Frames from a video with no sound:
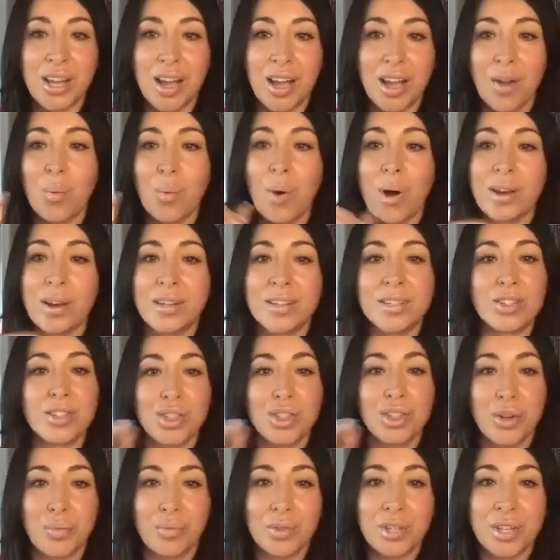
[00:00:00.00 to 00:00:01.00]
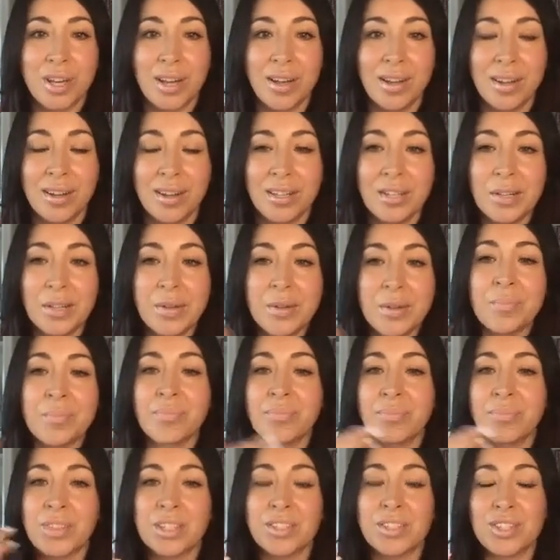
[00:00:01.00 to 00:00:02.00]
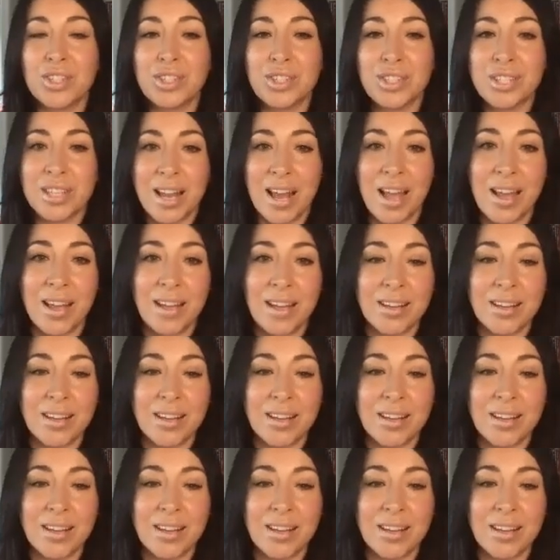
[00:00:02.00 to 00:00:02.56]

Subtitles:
I wanted to shift it to today,